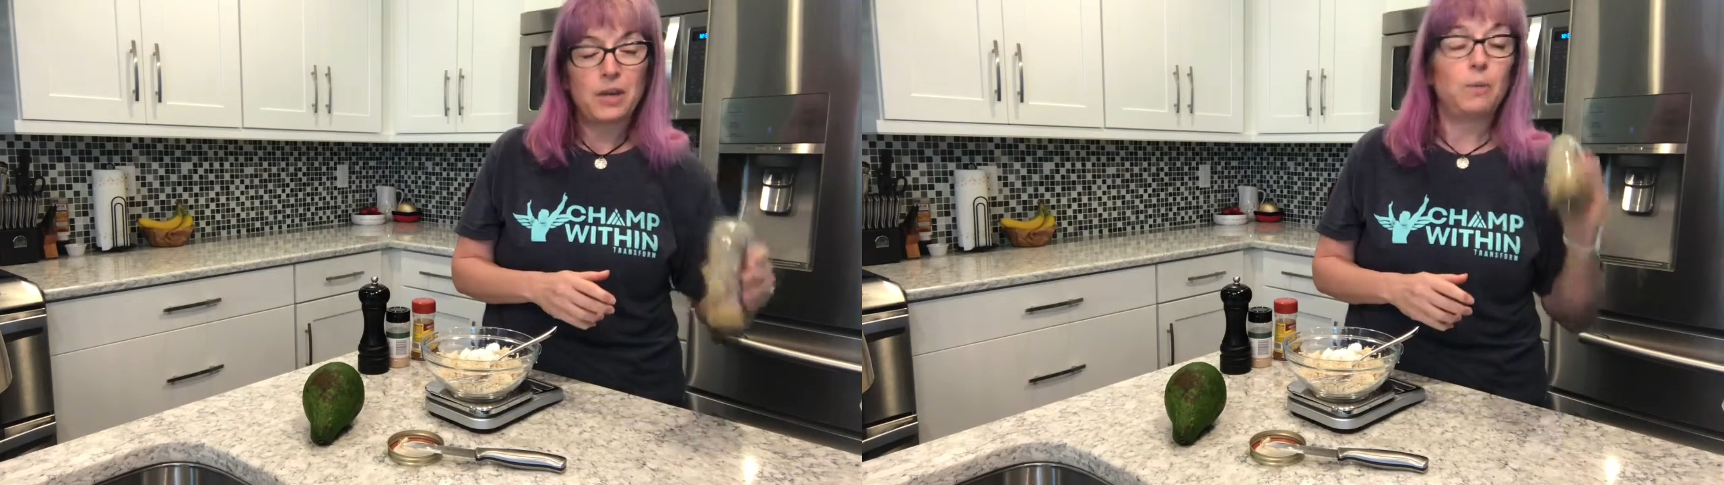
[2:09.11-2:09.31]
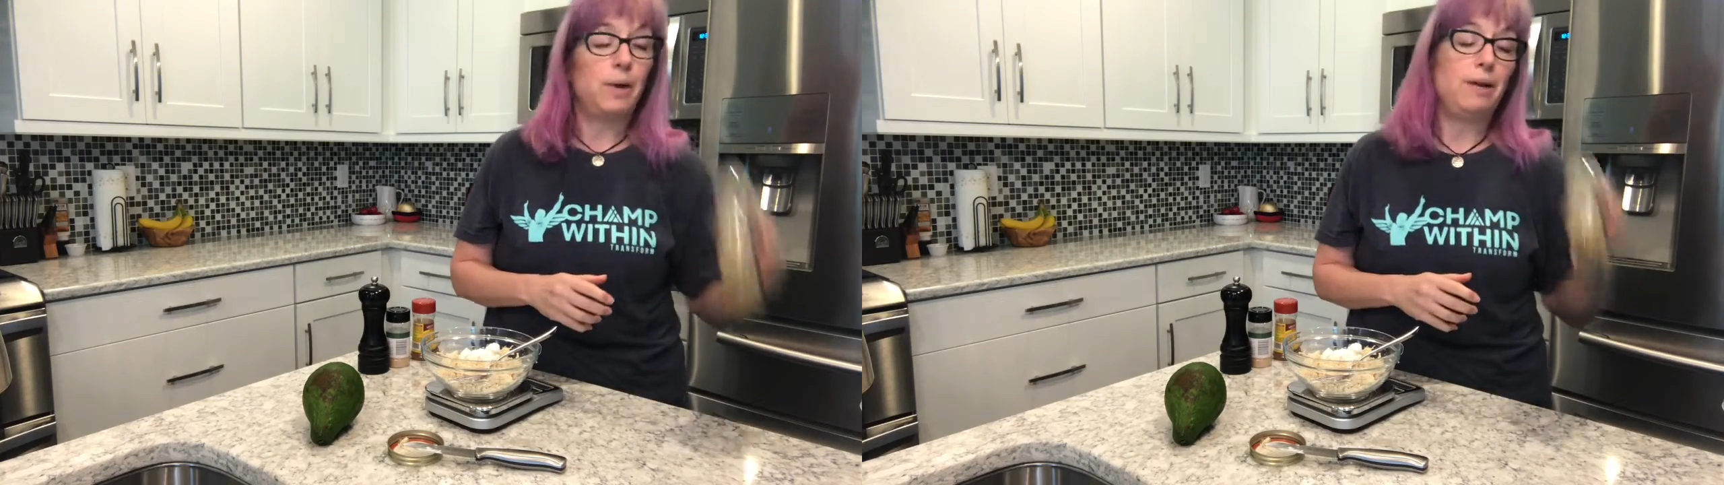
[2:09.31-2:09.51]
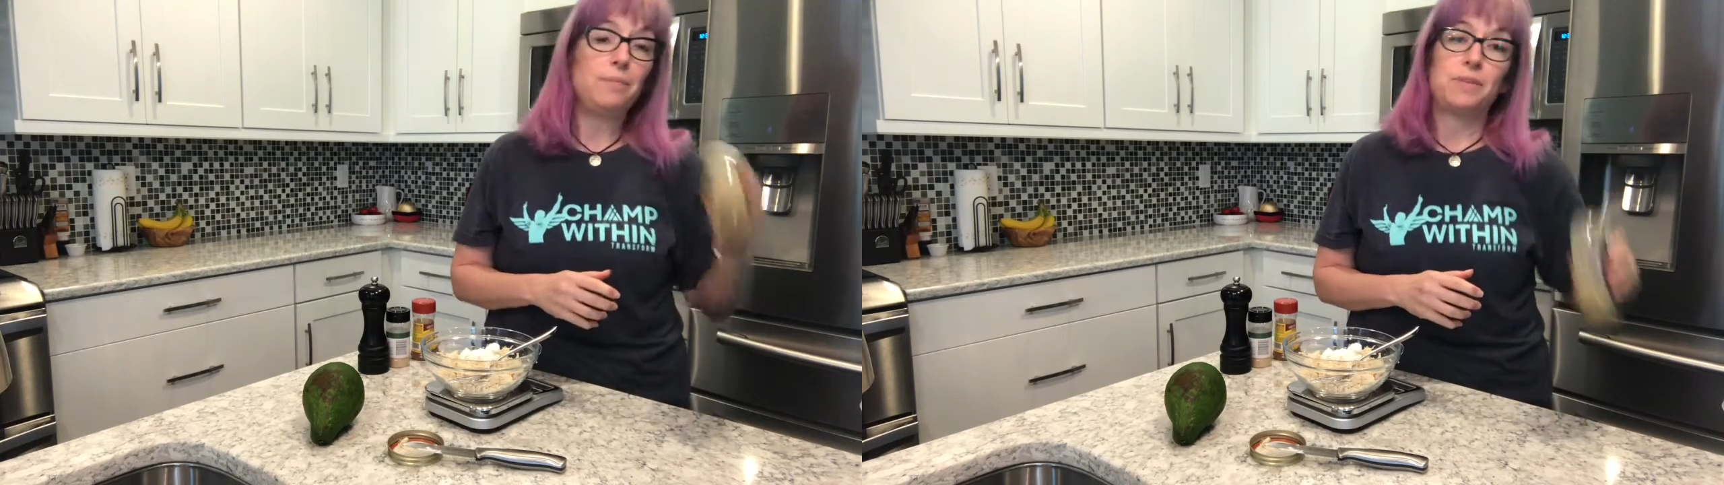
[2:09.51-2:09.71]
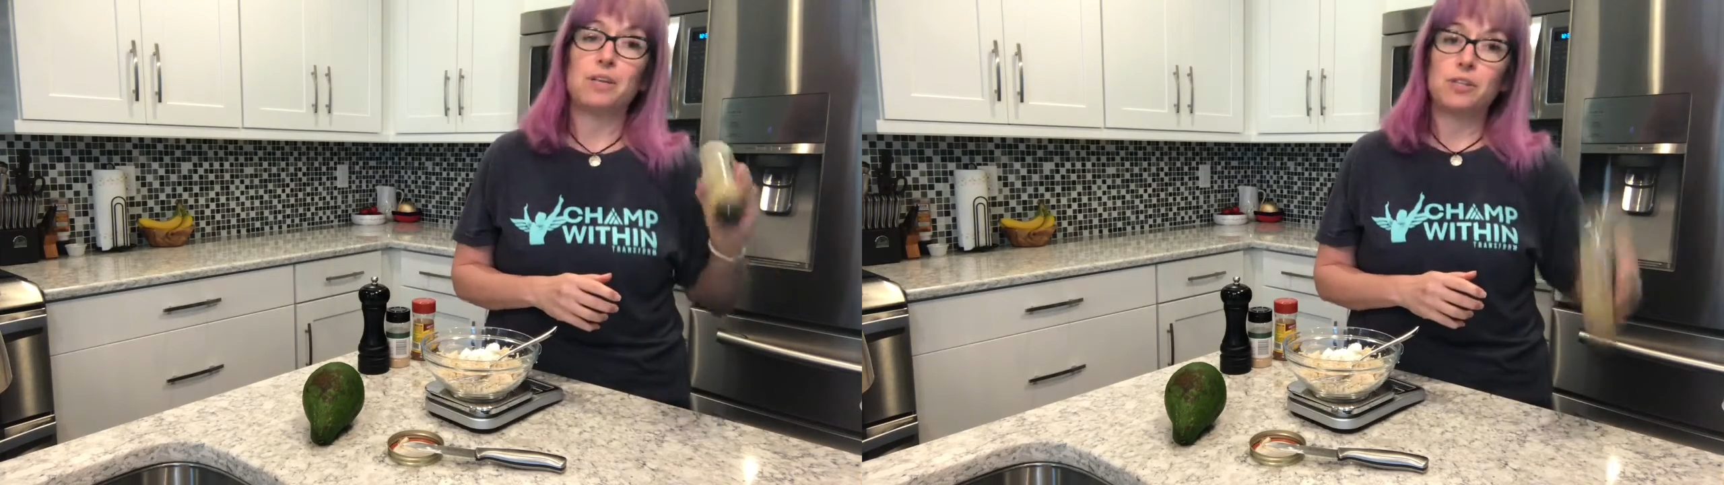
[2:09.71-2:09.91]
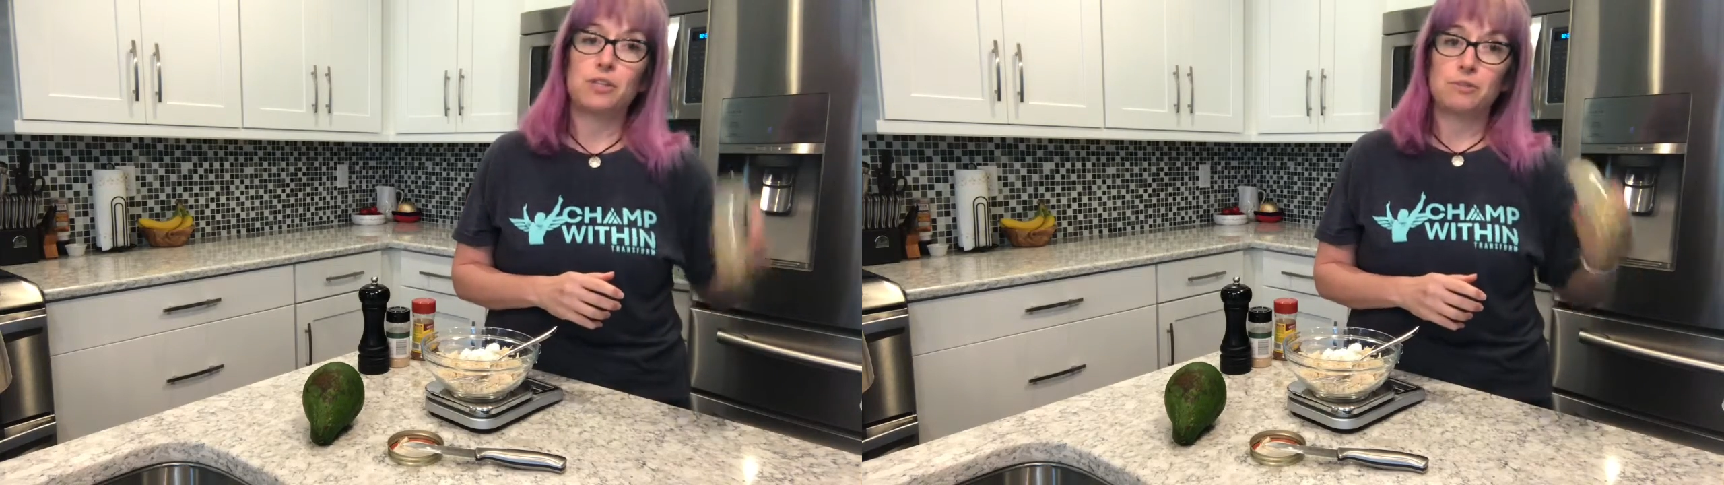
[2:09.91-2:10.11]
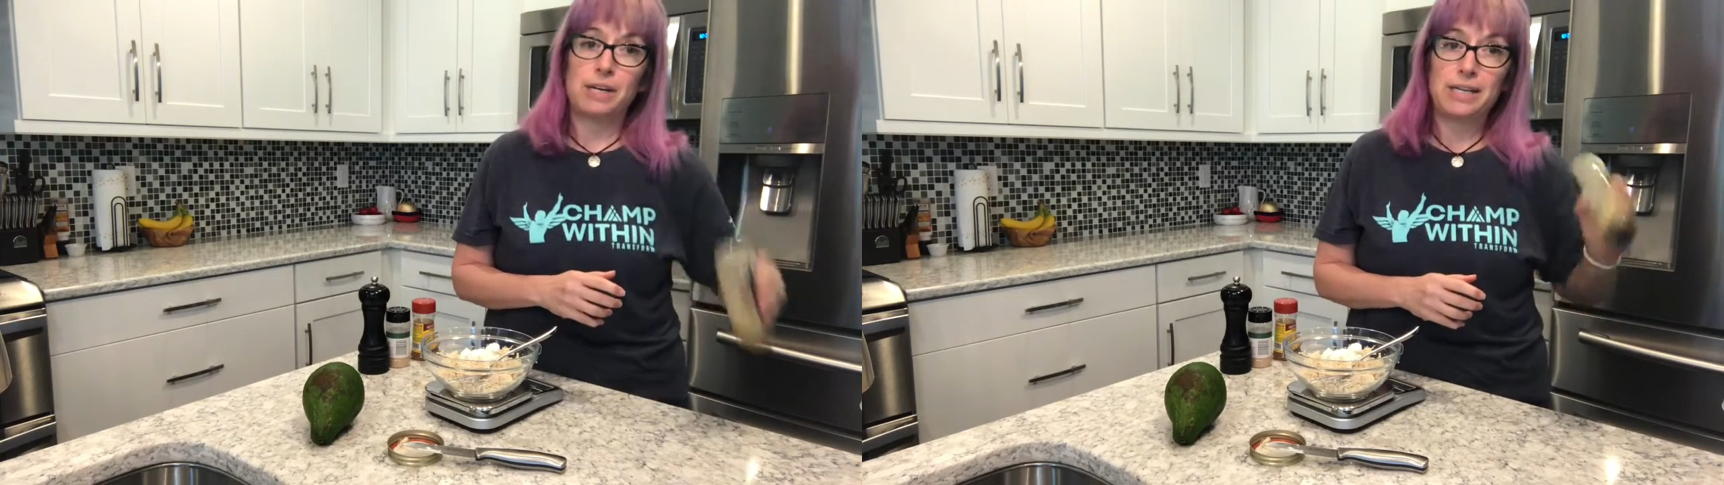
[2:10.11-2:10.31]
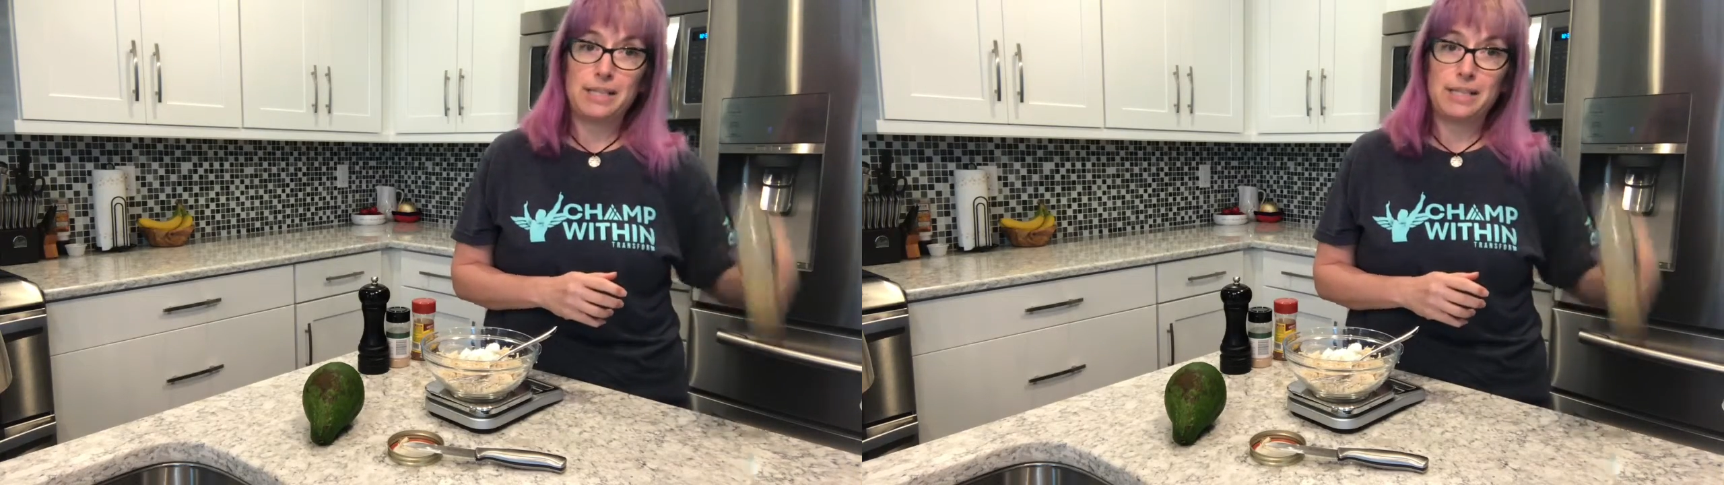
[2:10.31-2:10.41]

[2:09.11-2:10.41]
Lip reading: Well, there's 3